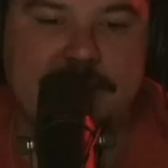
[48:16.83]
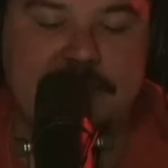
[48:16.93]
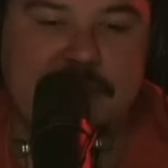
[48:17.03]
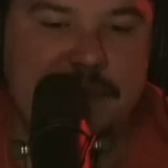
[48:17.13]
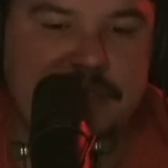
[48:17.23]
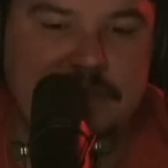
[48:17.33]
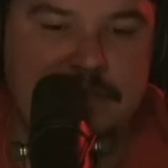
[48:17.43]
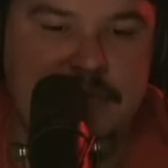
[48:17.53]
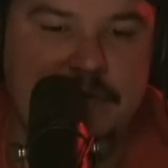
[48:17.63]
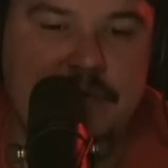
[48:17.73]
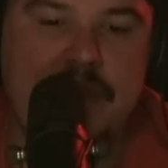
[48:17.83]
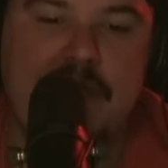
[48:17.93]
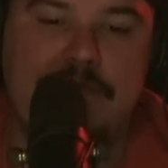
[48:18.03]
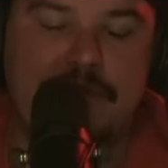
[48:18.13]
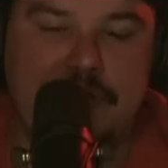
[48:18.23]
absolutely amazing meal
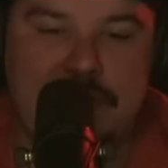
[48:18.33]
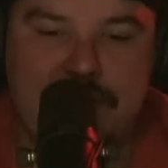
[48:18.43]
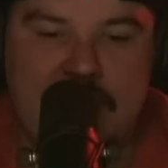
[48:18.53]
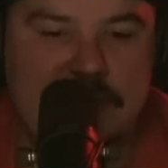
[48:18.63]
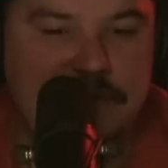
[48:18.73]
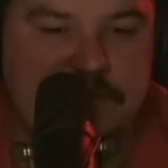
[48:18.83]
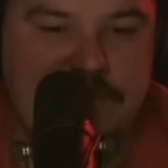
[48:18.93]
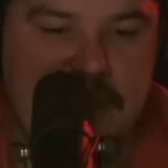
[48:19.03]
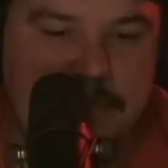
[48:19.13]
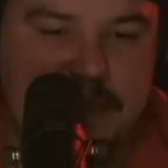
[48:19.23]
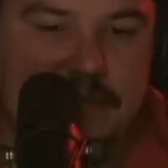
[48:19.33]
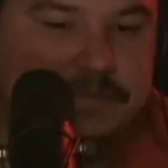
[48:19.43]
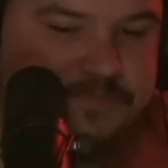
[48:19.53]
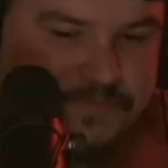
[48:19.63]
for you and your family.